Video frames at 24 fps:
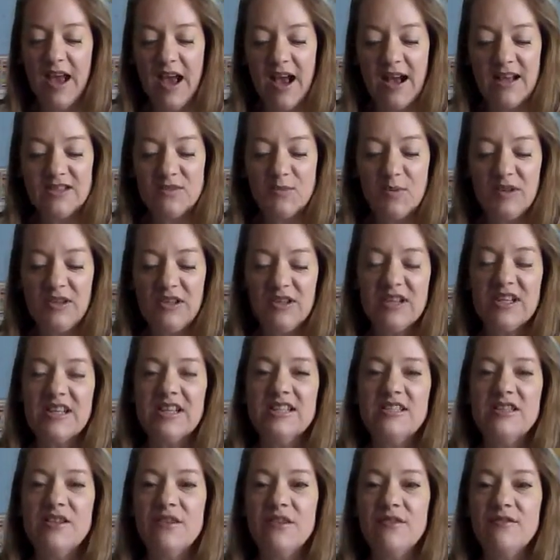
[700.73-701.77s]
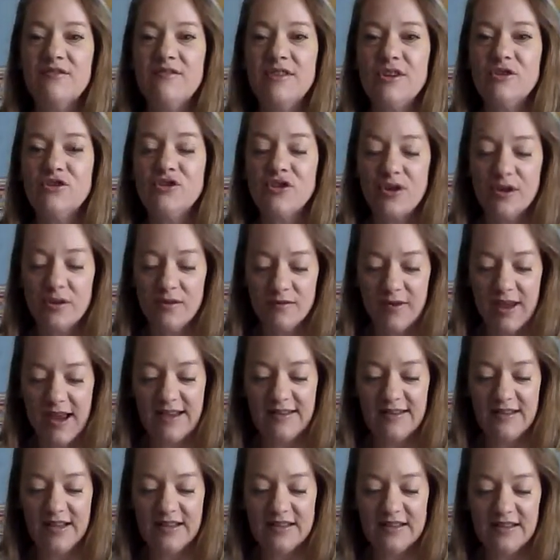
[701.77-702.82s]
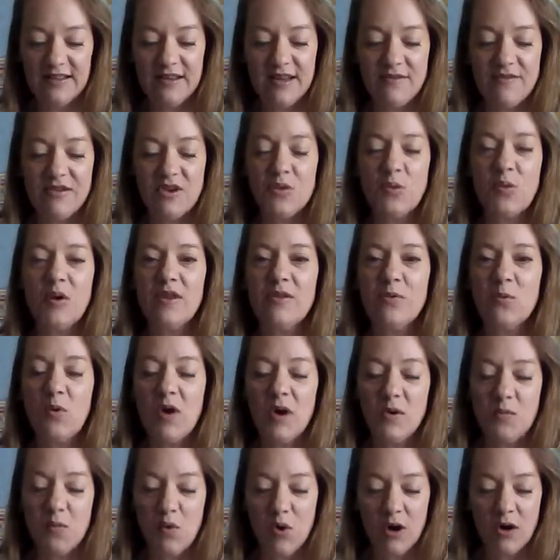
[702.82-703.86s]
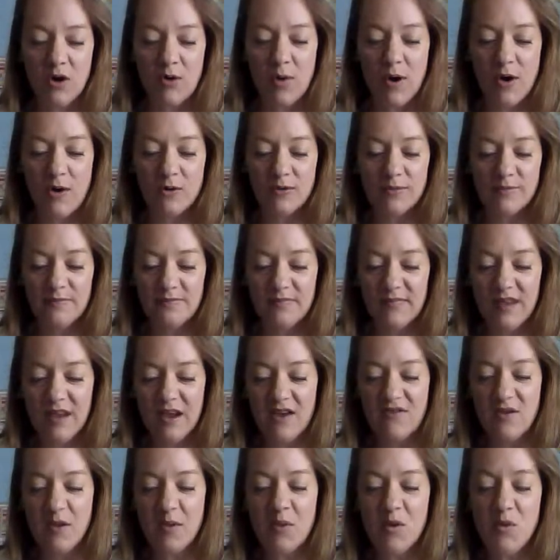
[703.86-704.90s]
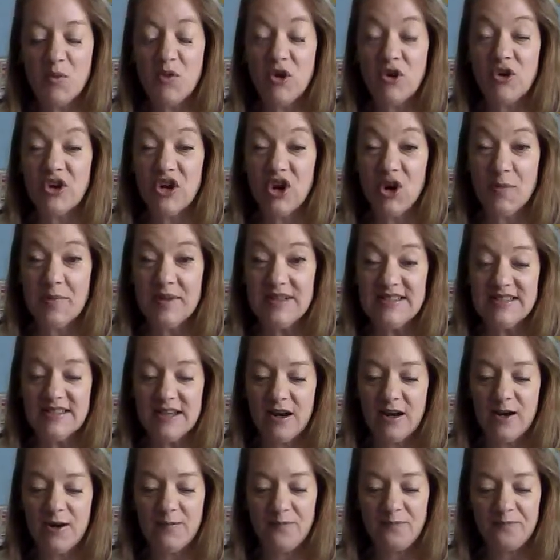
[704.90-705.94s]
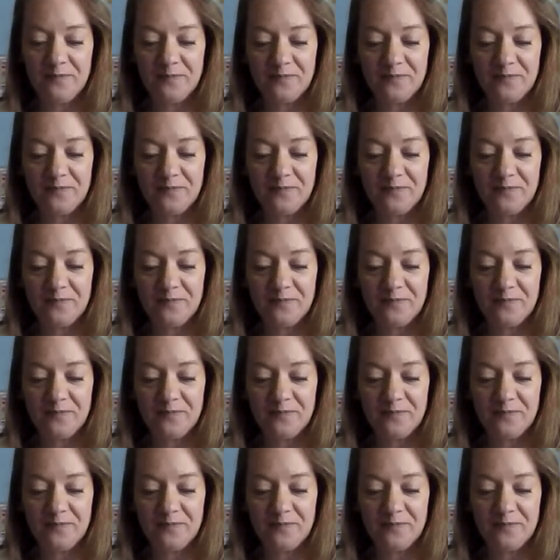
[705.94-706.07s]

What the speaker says: As we look into the future, I'd like to leave you with one more quote from the Procurement Center.